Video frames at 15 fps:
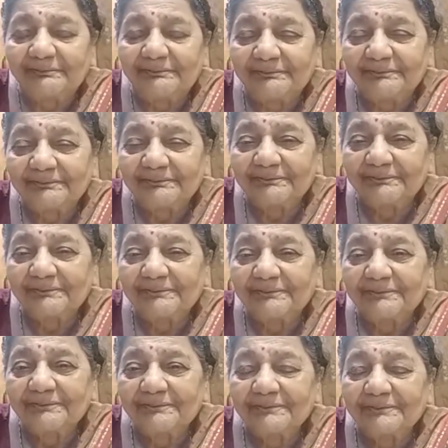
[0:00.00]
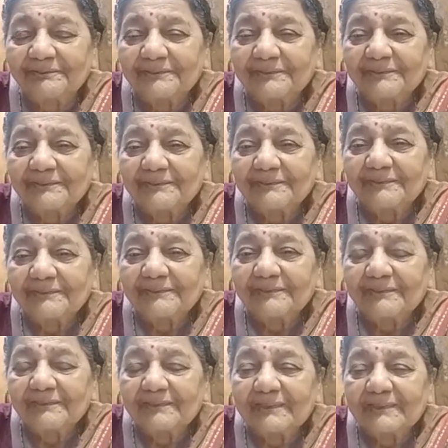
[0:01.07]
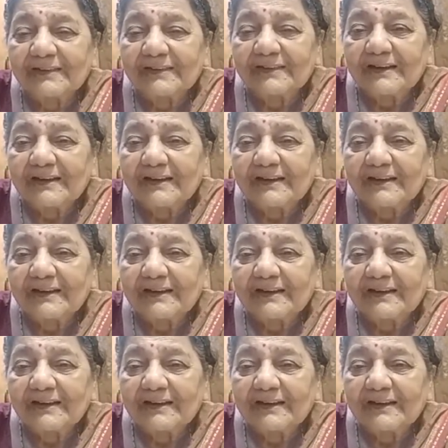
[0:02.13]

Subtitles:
Nothing is said.